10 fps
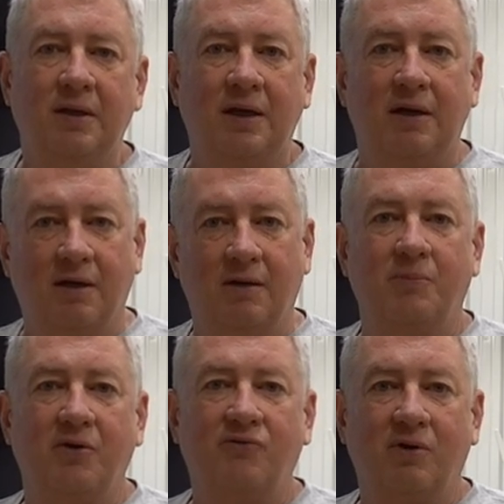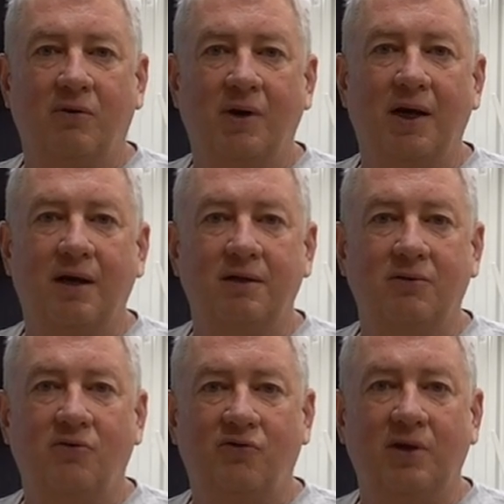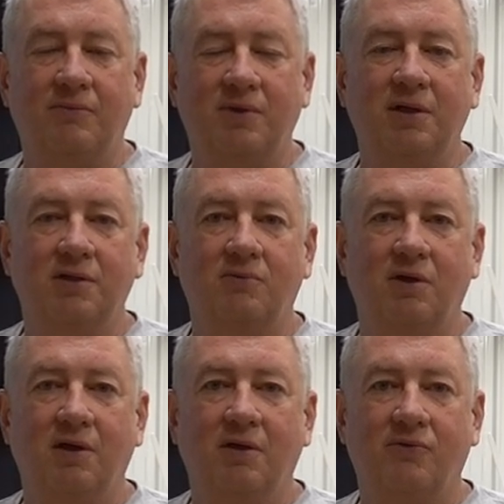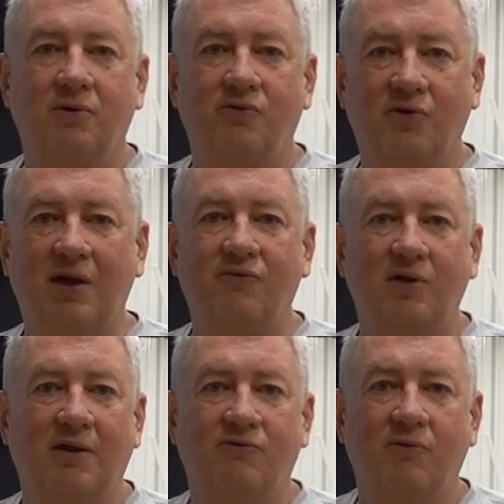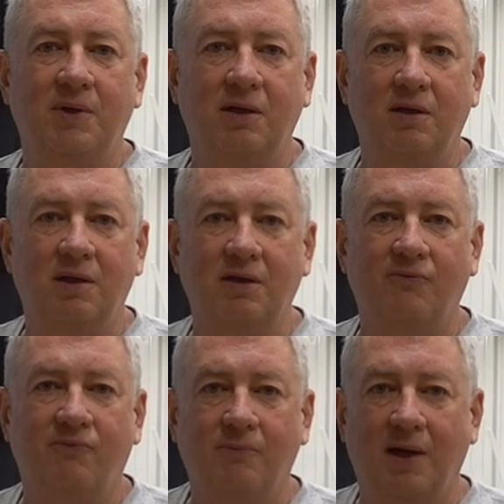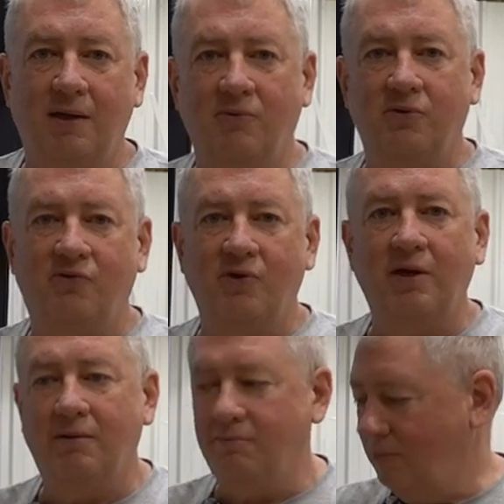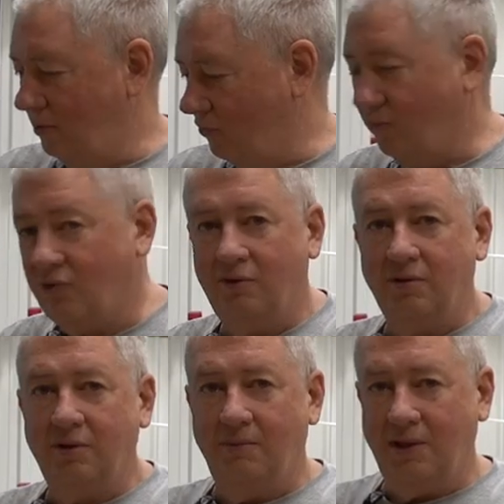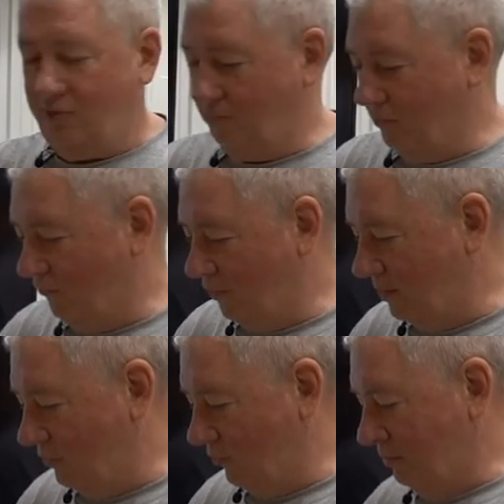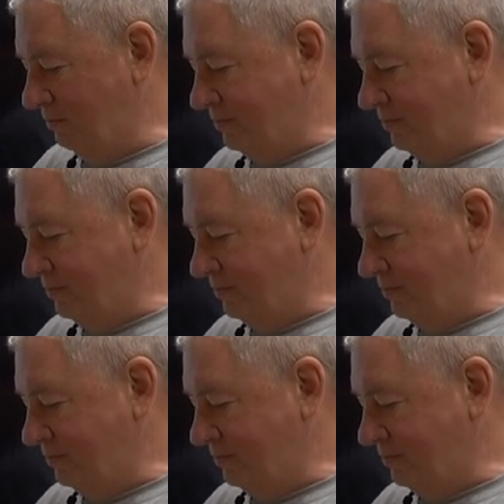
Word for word: And an Airbus in Iraq did the same thing to recover safely after being hit with a SAM. It was truly an amazing performance.